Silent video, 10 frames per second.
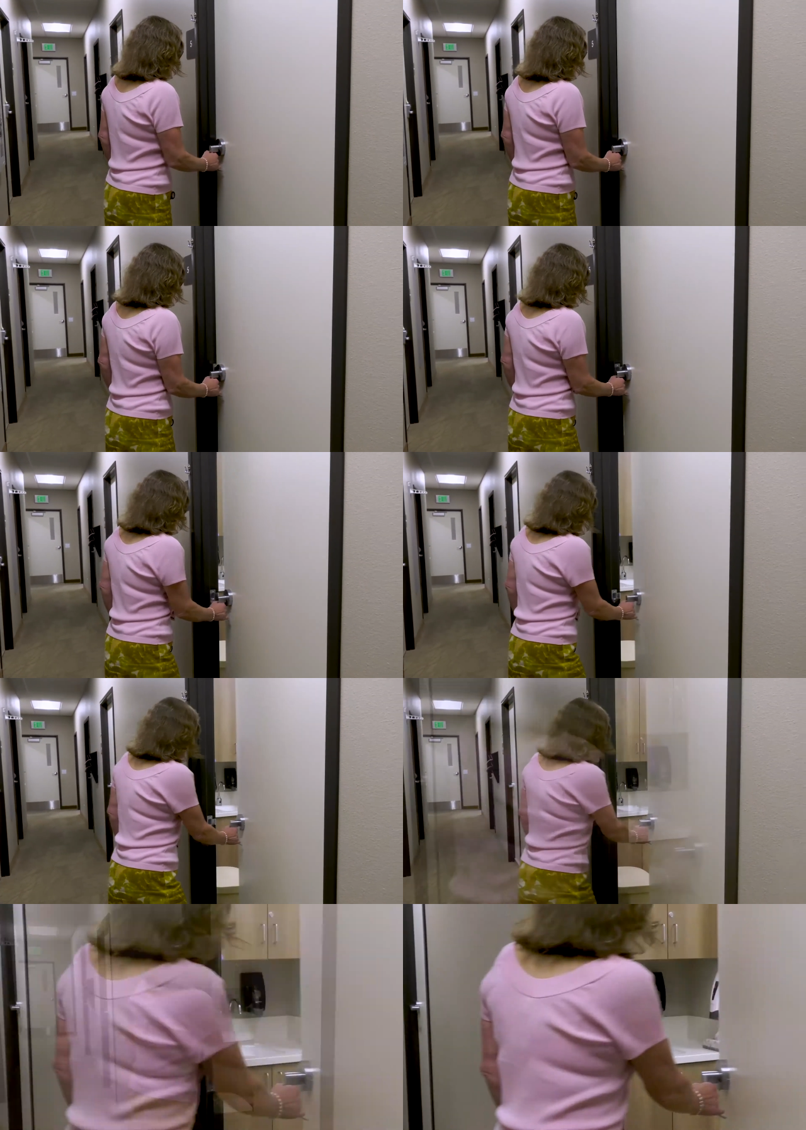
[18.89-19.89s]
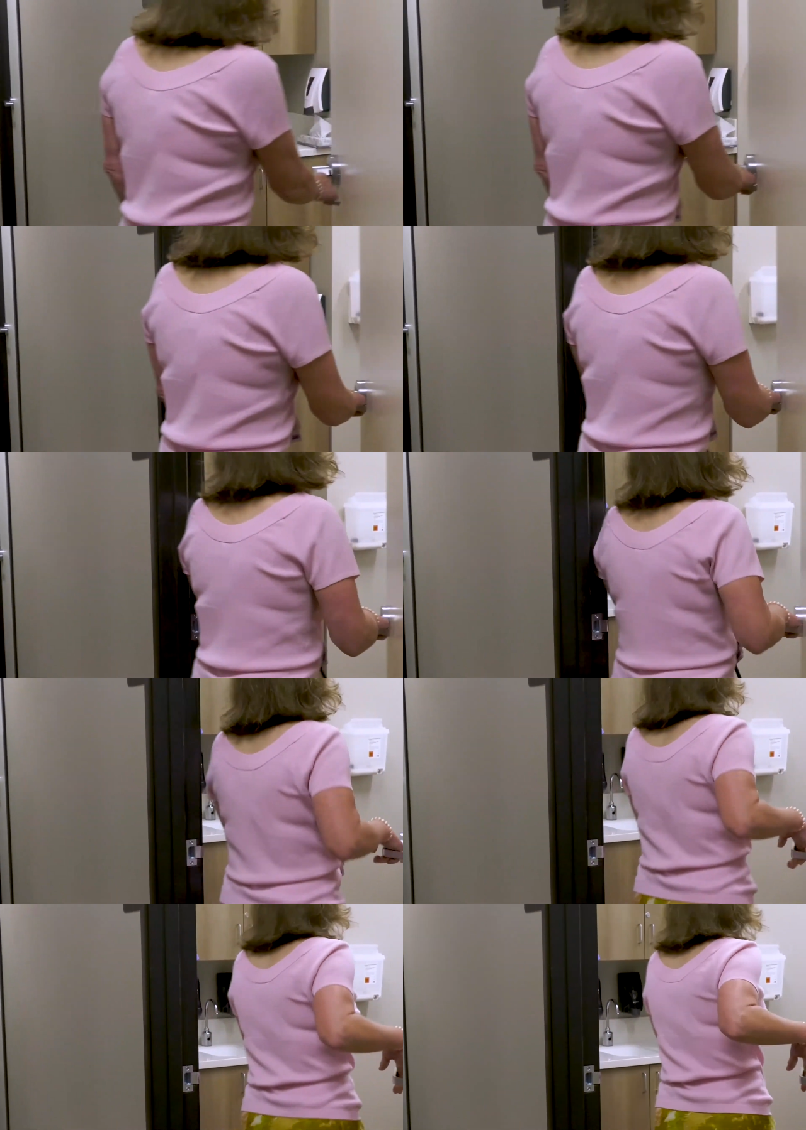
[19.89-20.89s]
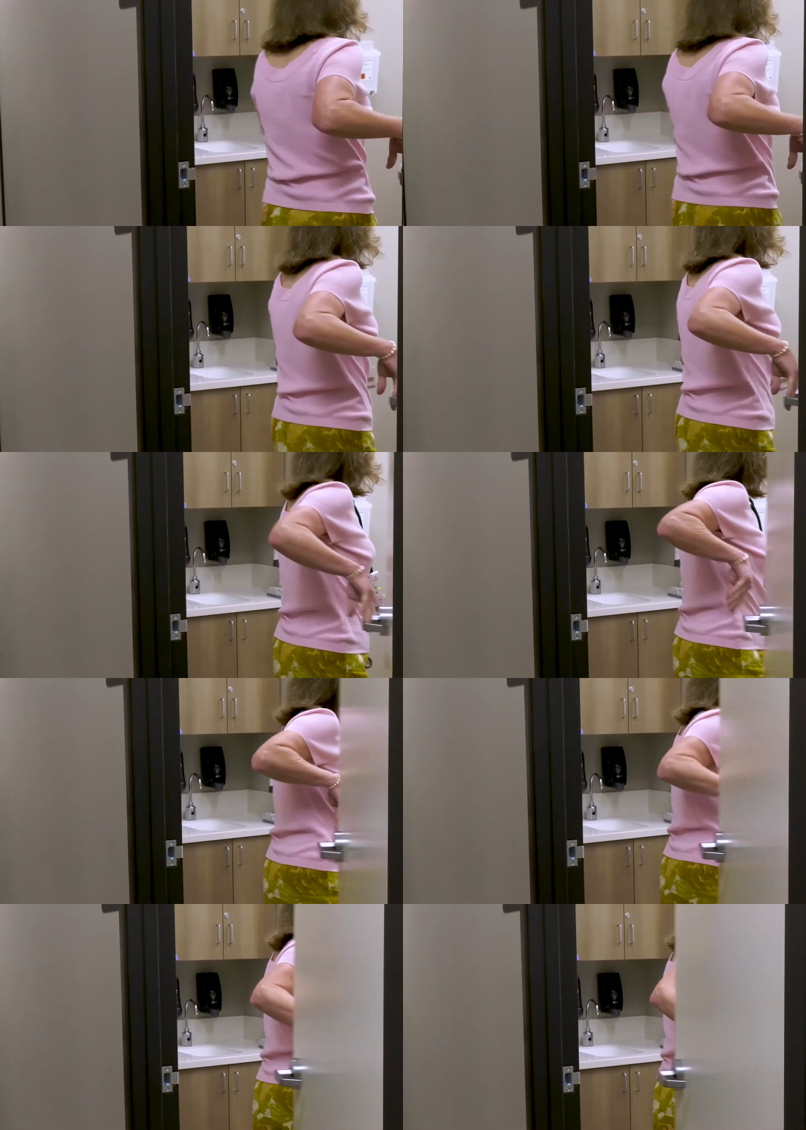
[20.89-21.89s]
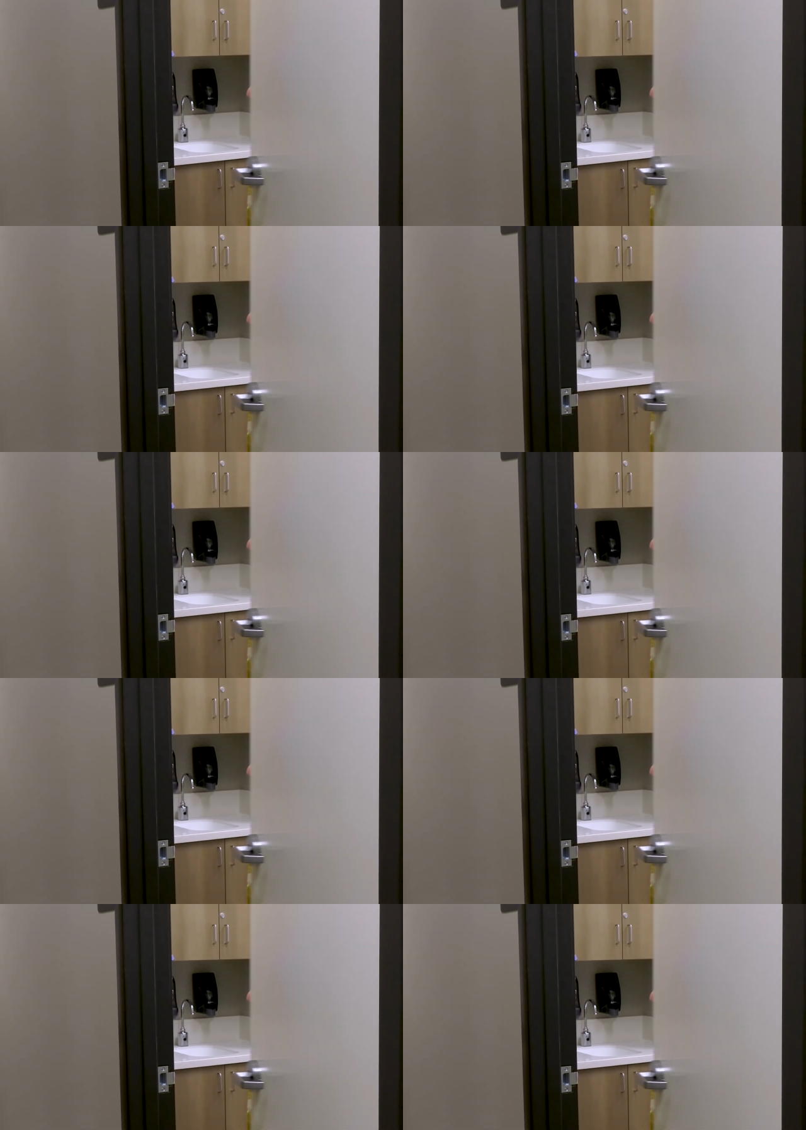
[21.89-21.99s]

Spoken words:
[unreadable: no face in view]